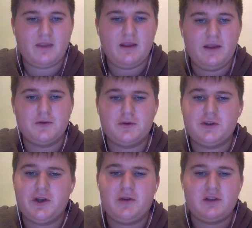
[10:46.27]
It was
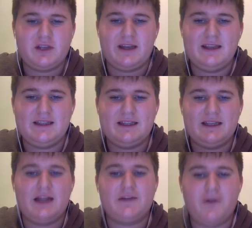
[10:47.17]
also good because I could easily
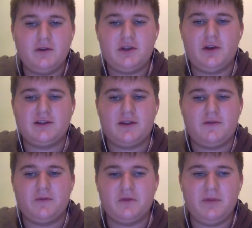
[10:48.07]
attach photos and other
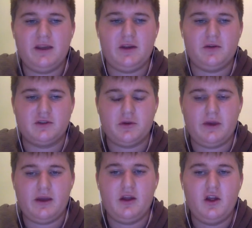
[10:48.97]
forms of media onto
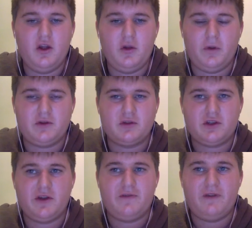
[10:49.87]
it, which was
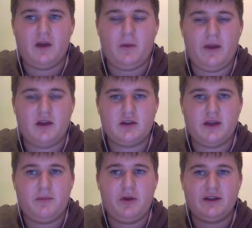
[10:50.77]
good for when I was
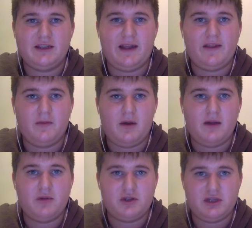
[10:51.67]
kind of putting together
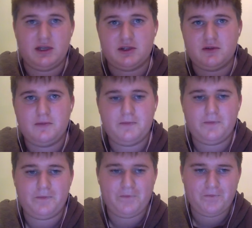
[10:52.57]
my presentation.
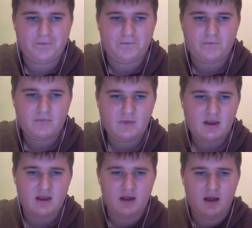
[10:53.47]

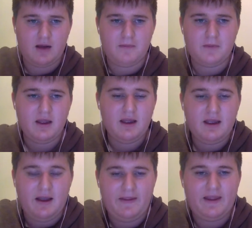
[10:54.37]
And
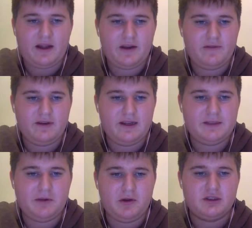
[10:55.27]
then that kind of
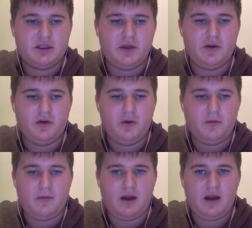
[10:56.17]
leads me on to
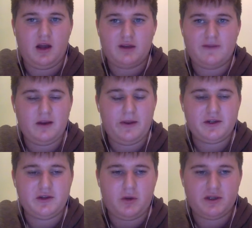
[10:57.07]
my last
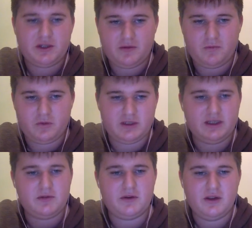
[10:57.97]
valuation question, which is
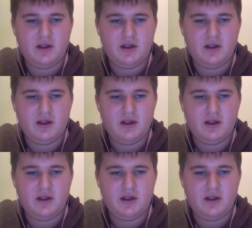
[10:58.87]
this one.